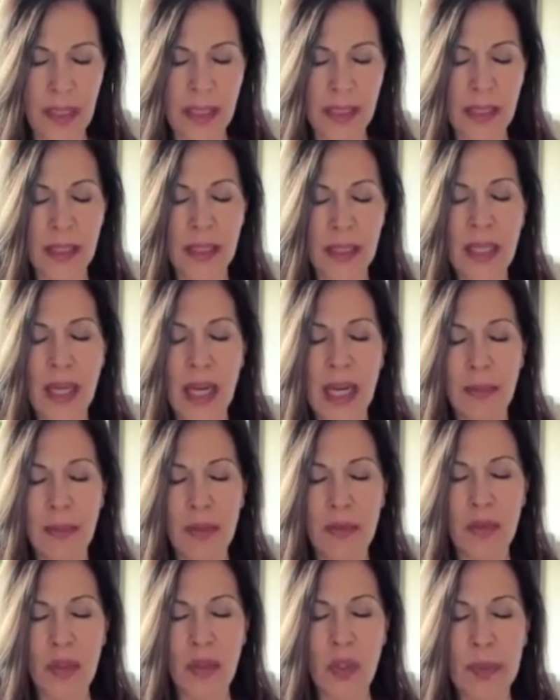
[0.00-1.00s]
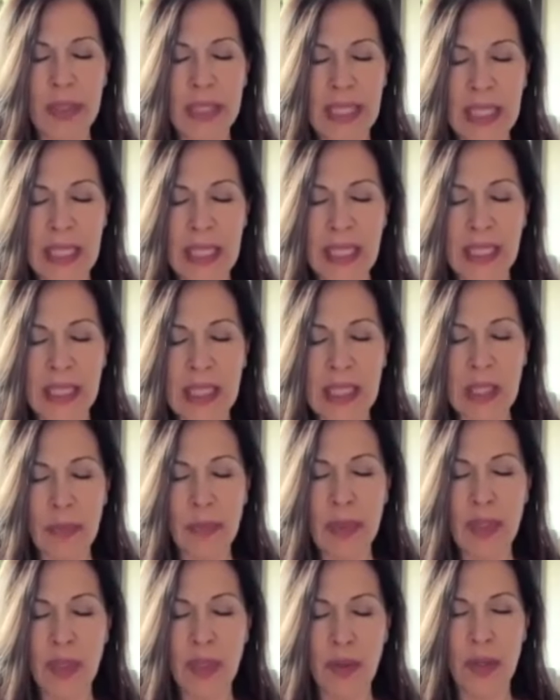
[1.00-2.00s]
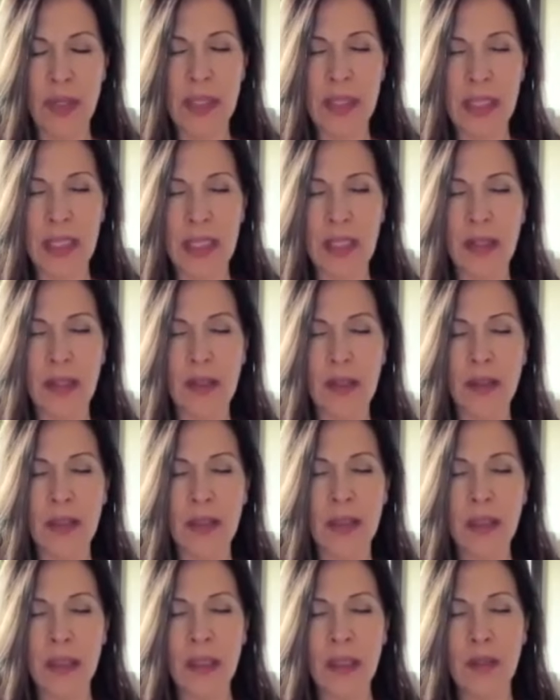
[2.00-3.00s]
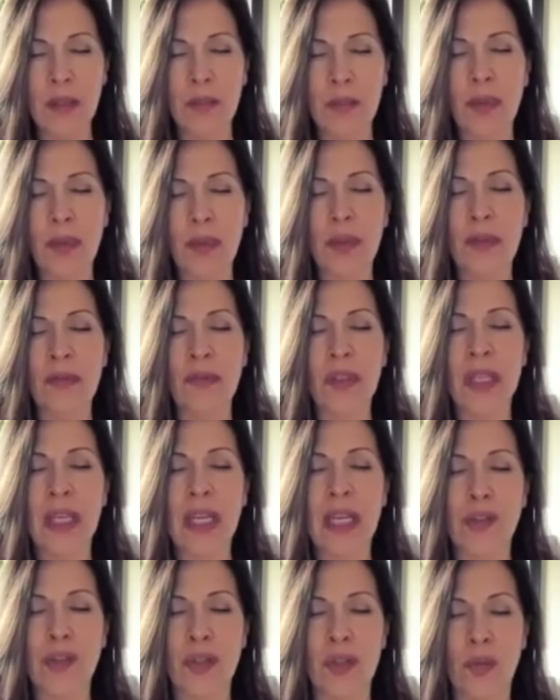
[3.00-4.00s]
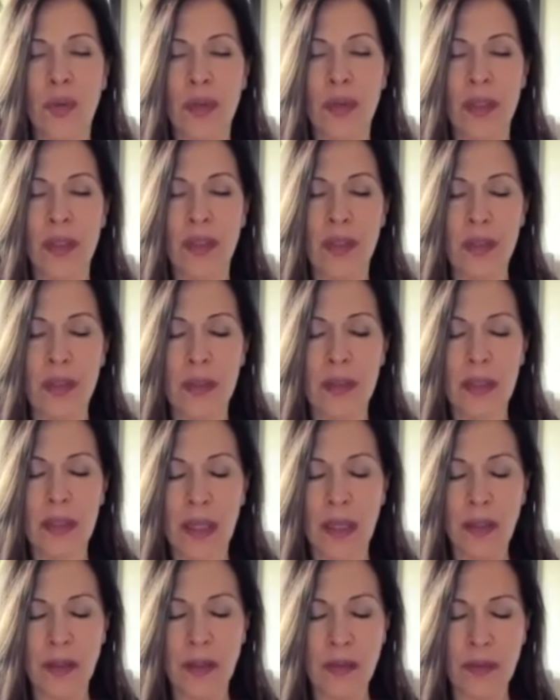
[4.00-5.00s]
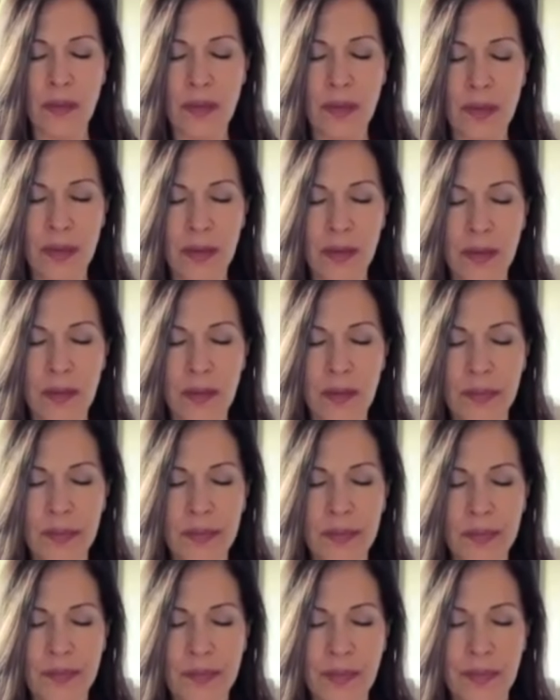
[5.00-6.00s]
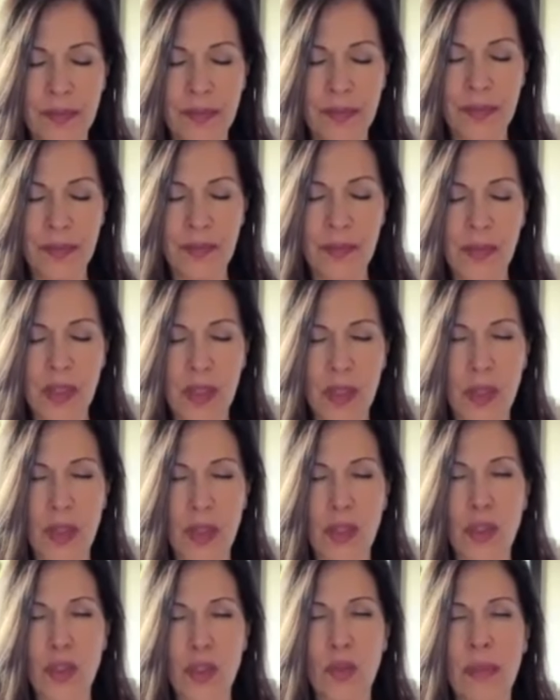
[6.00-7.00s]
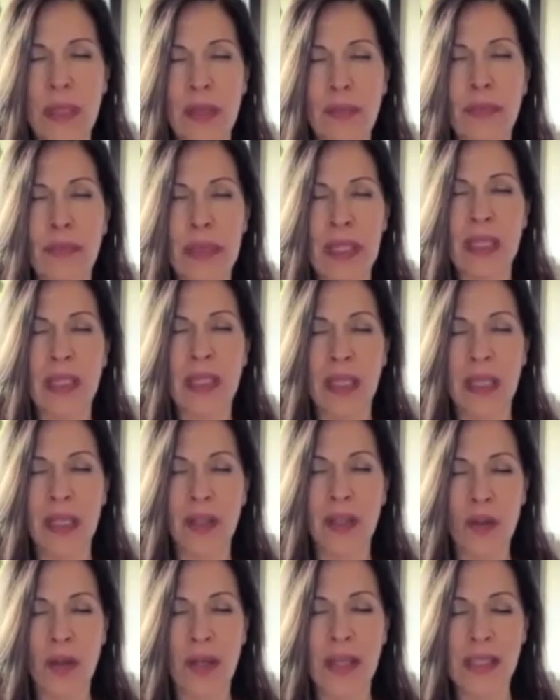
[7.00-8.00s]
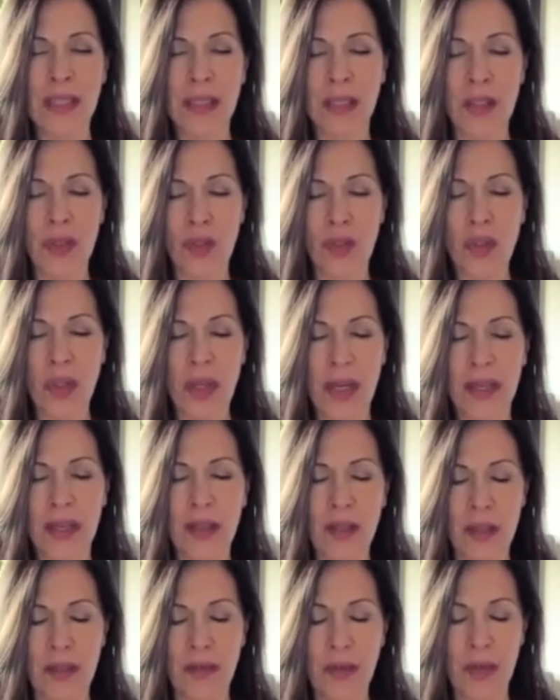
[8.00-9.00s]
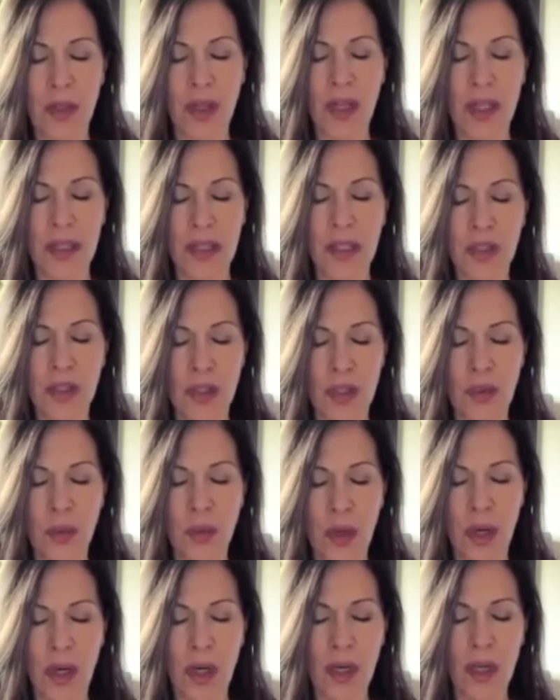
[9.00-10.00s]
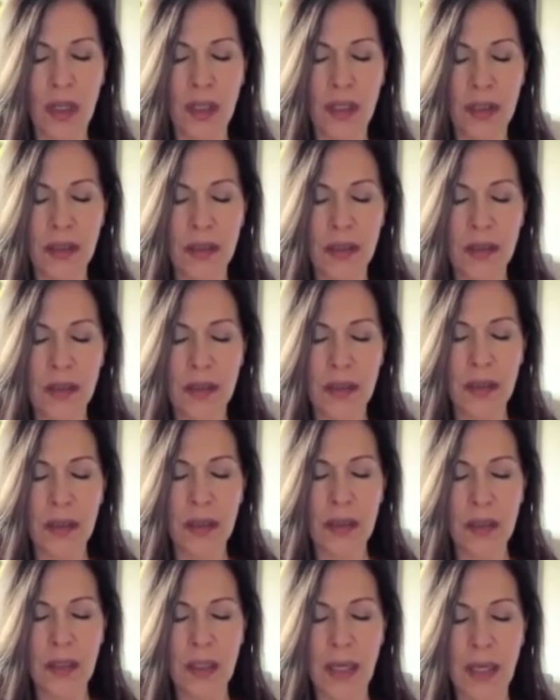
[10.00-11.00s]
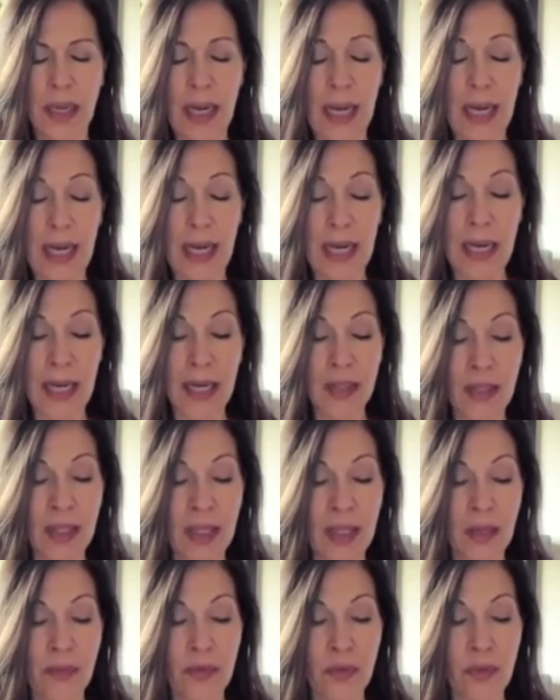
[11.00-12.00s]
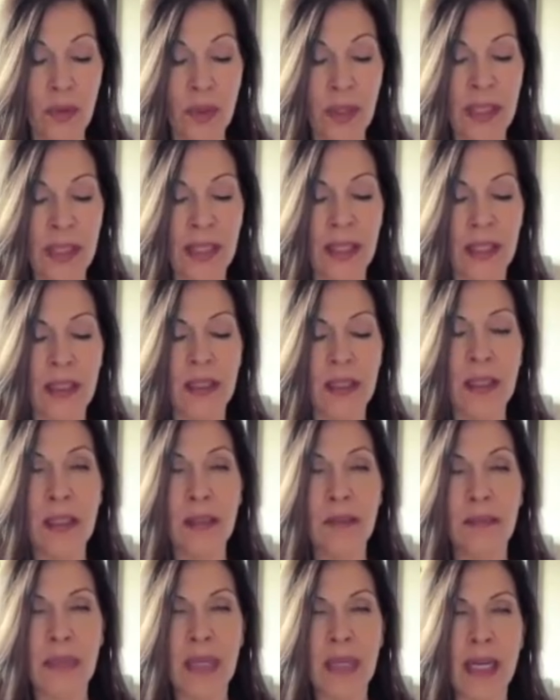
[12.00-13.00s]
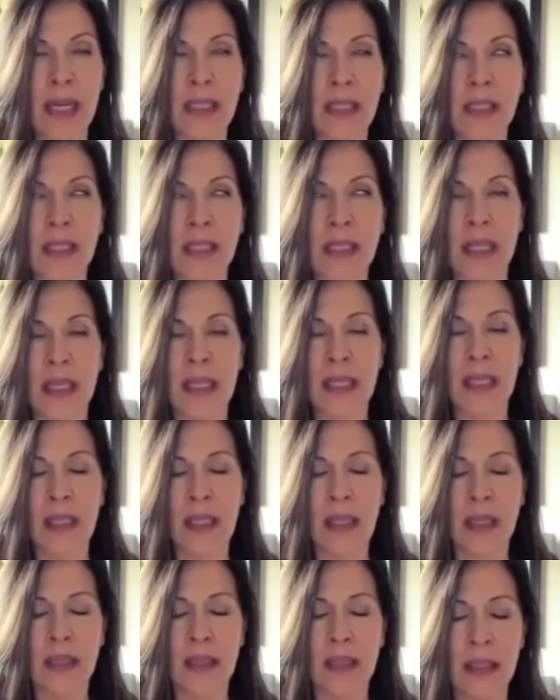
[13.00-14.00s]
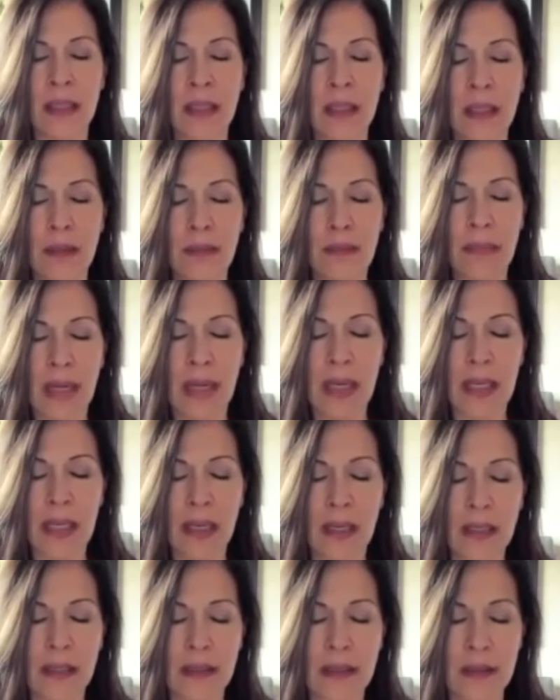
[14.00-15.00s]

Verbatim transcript: It's a time of new beginnings and purity, purification within yourself, so that you may be that Christed child of God that you are. Hahana fuhe mirasnakian maya.